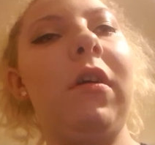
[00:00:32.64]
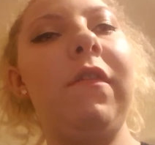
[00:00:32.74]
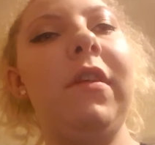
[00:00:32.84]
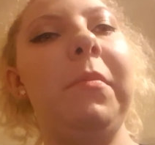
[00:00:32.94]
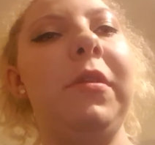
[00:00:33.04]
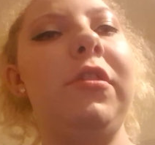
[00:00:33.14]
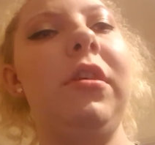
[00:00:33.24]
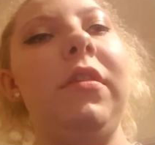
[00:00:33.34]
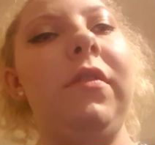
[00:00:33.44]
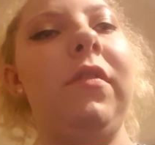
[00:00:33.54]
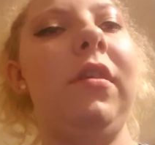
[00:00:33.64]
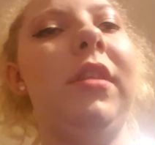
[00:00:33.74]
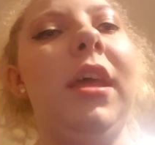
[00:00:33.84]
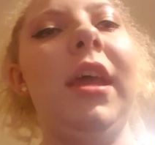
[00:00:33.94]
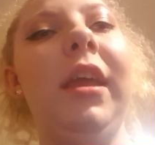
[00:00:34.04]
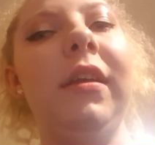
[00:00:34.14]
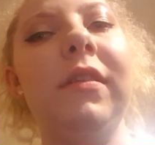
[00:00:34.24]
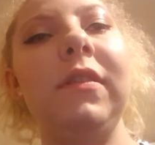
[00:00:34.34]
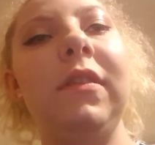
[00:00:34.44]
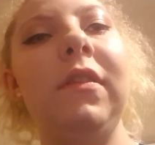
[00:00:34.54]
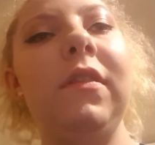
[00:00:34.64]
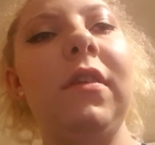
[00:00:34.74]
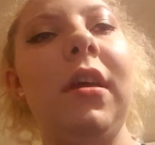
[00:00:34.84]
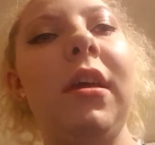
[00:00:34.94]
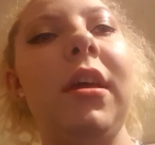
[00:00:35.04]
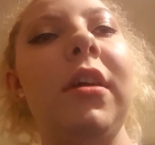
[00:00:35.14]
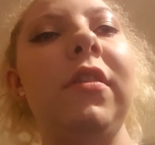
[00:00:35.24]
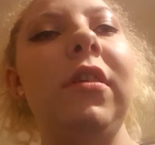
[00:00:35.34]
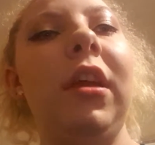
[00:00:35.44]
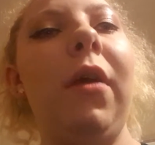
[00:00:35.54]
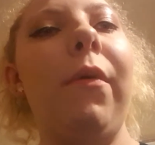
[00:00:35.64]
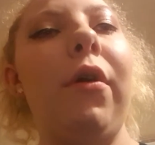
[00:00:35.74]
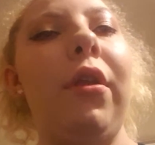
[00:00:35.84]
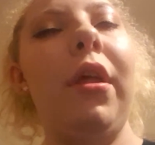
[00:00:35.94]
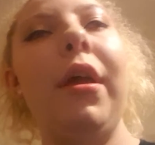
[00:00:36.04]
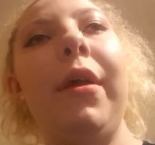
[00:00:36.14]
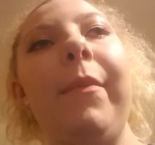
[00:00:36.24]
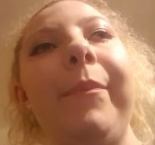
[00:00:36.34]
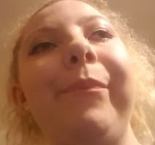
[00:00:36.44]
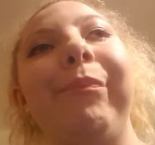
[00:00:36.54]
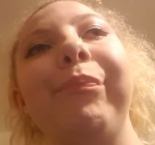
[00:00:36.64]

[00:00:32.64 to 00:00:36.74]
off images, texts mm. to go on um,